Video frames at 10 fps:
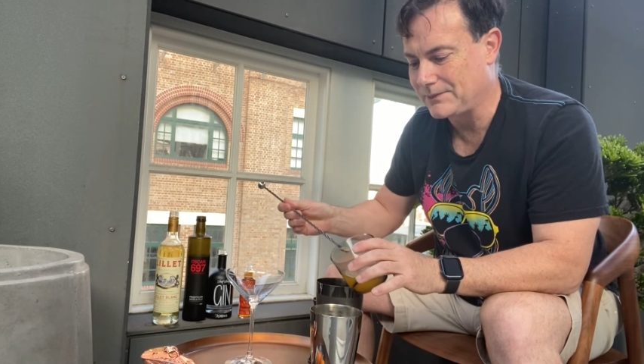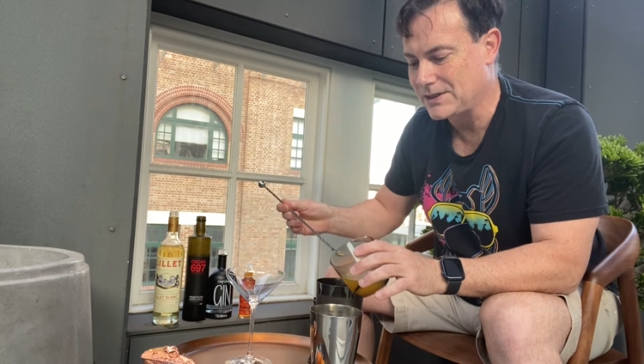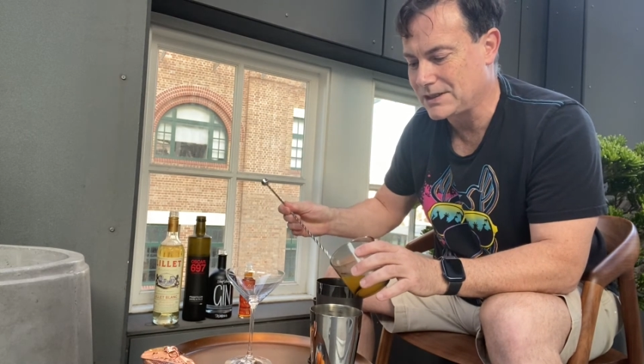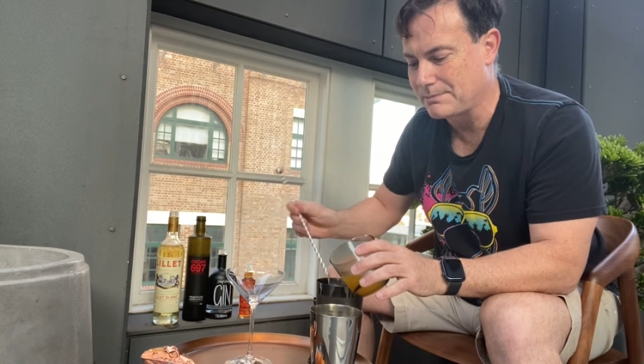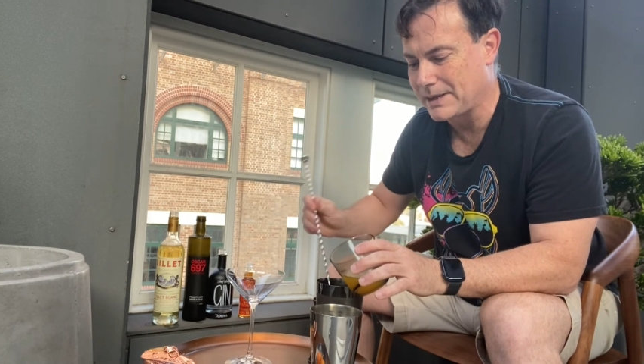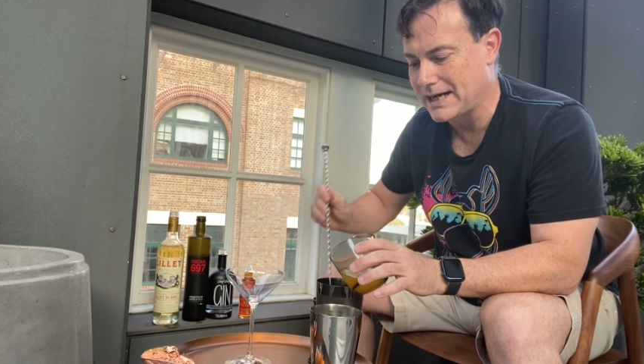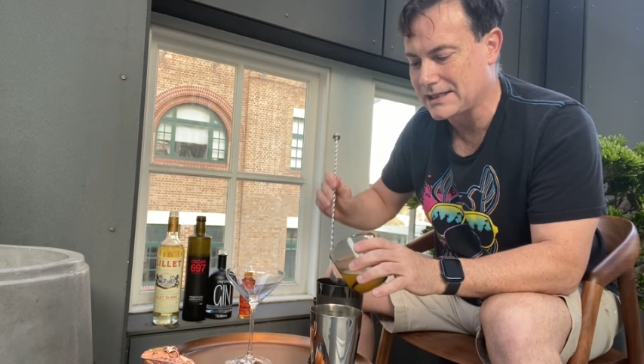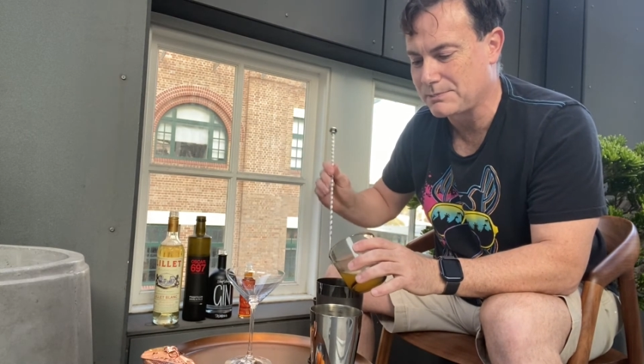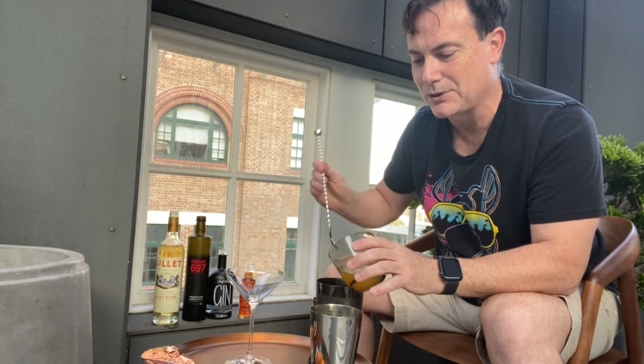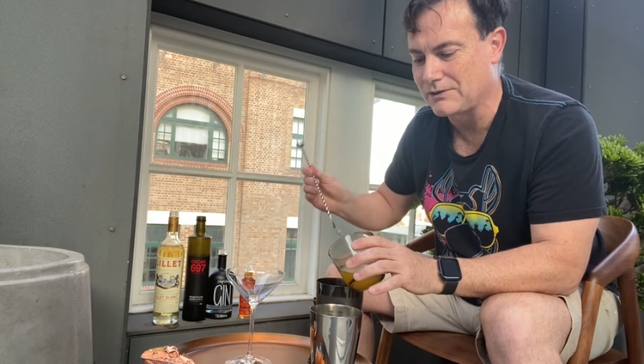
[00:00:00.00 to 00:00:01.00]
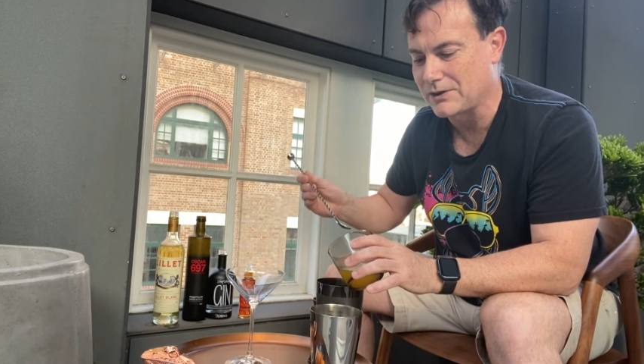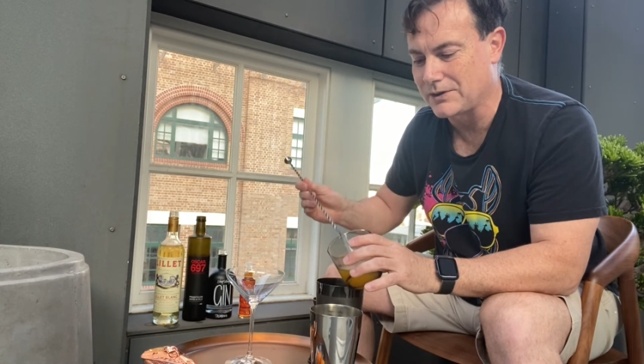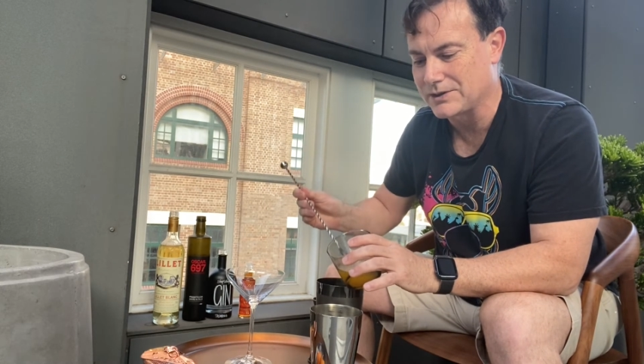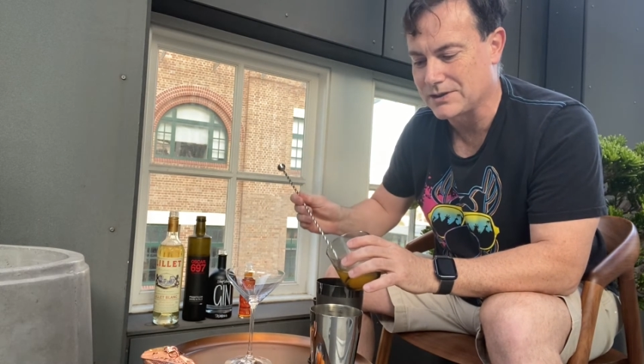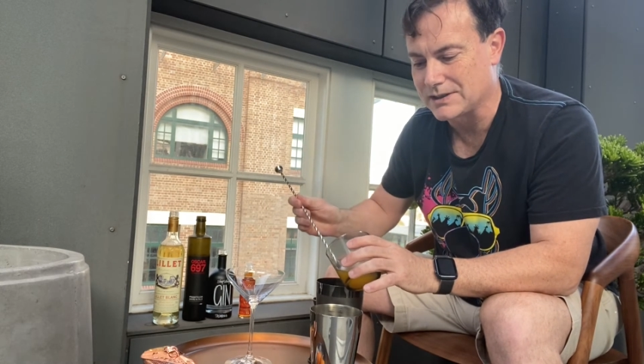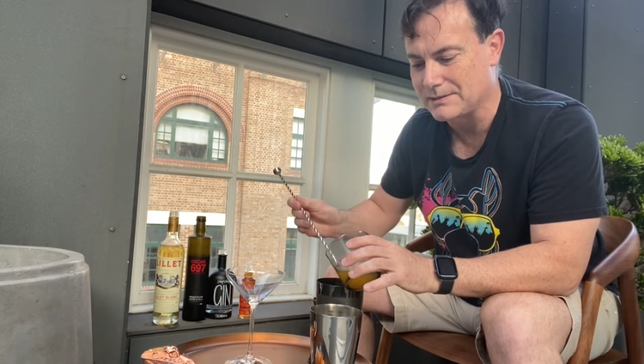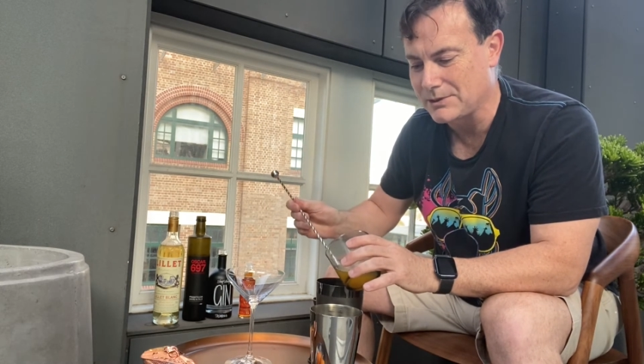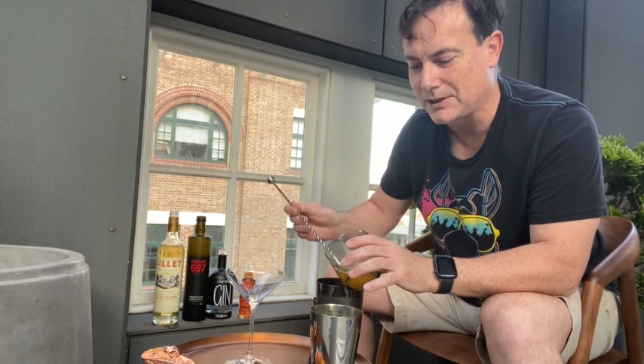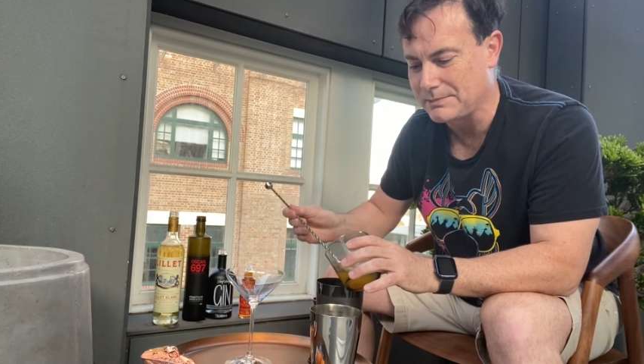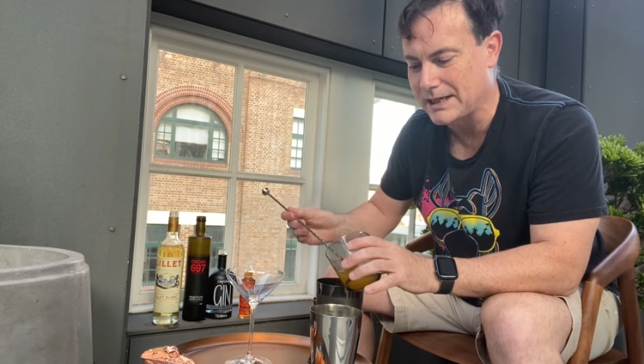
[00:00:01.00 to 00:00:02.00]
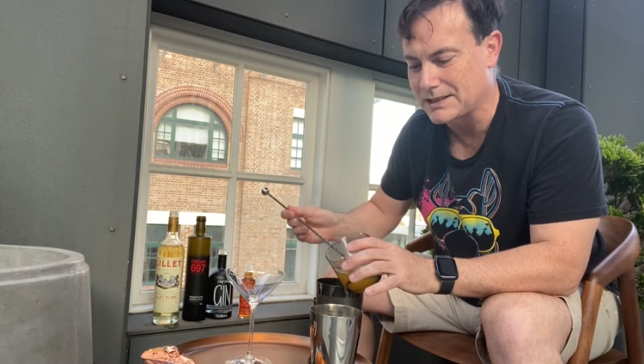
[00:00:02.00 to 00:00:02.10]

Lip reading: Just a bar spoon of orange juice. Now my bar